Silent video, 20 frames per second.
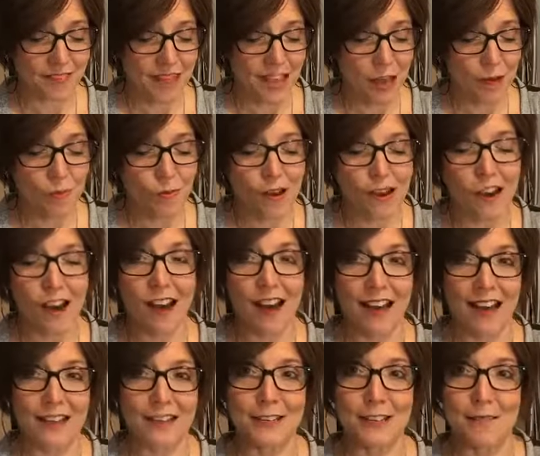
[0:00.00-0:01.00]
and went
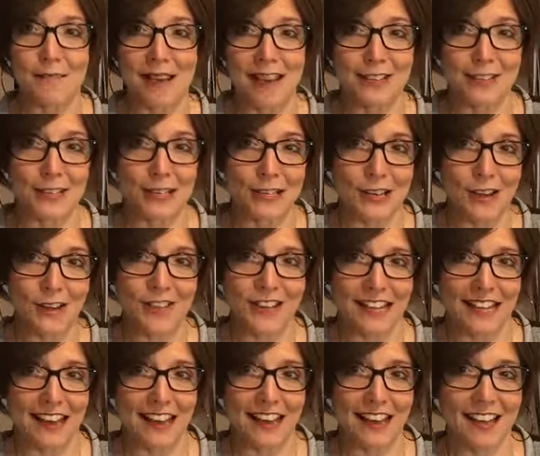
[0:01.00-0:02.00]
on to
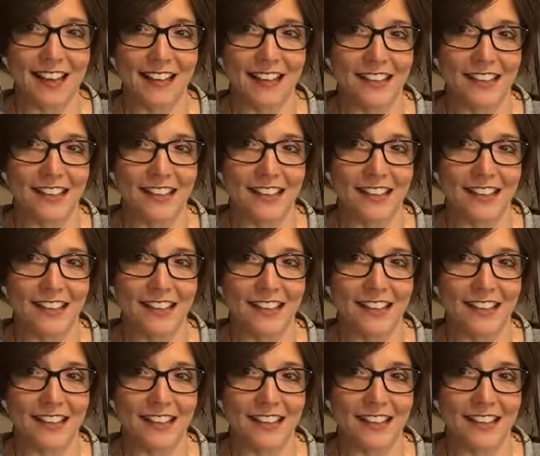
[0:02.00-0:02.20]
Macedonia.